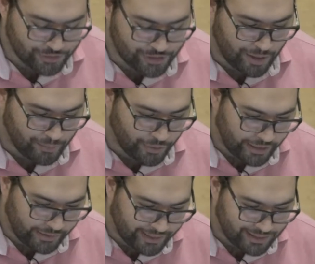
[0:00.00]
of the Dumbo
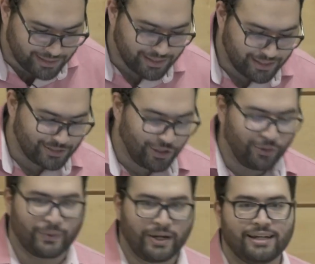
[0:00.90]
area is all
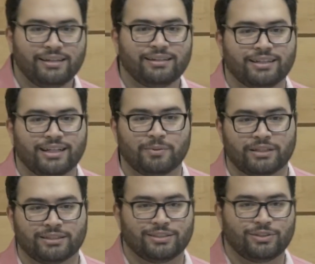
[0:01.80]
red, and that's
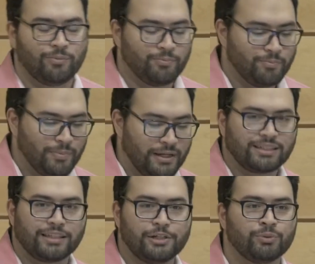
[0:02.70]
because it's all
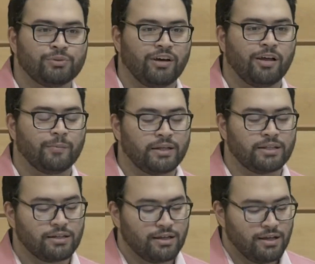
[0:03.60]
basically new
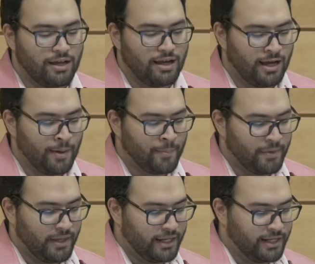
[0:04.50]
development. And
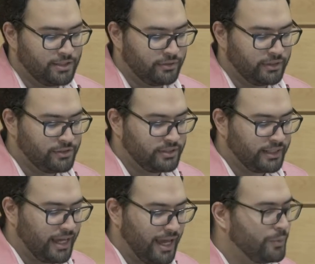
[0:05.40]
it's really
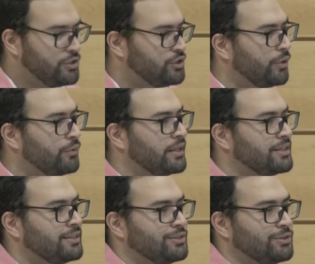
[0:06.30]
interesting. Had we shown
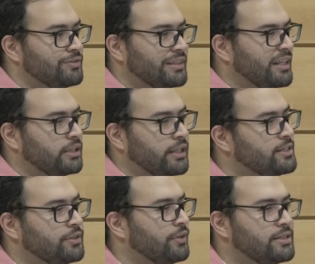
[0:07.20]
this as sort of like a
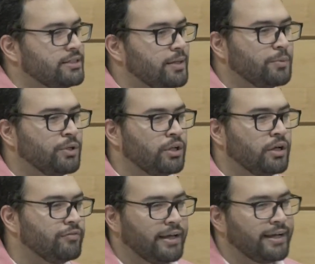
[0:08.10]
list or a table
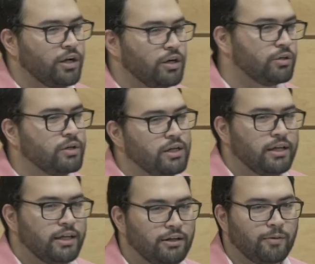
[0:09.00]
of like, oh,
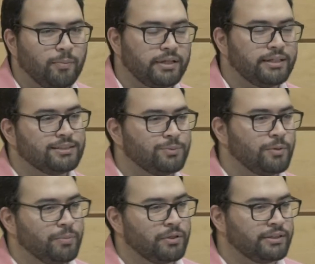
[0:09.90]
here are places where
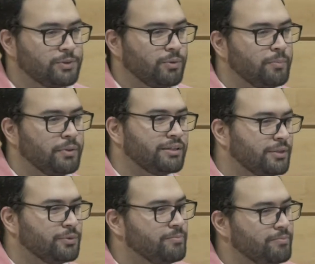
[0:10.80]
buildings were built, it
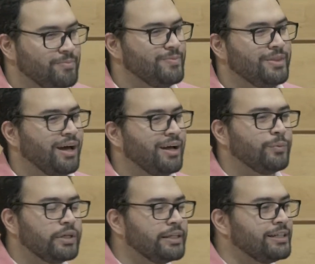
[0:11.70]
would not
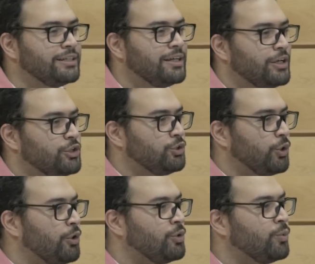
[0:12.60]
really show
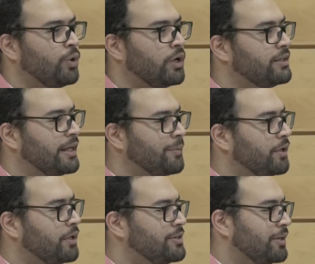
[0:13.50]
you what
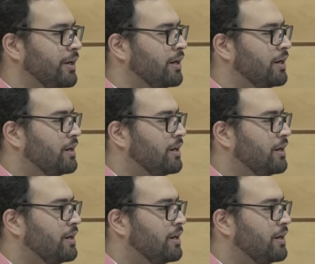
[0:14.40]
neighborhoods are